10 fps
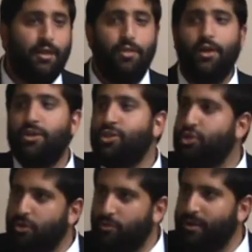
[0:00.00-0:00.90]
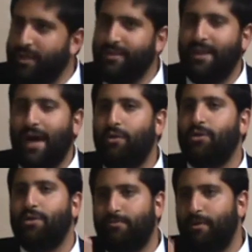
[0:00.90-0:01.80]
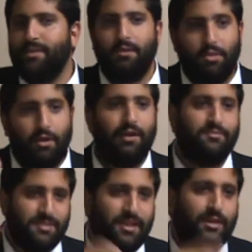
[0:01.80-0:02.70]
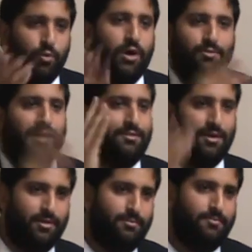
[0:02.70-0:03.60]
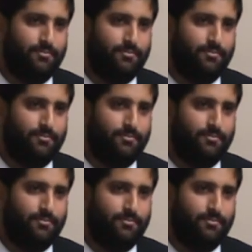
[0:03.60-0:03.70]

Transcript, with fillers: they are so related that how could you have possibly thought of studying one without the other?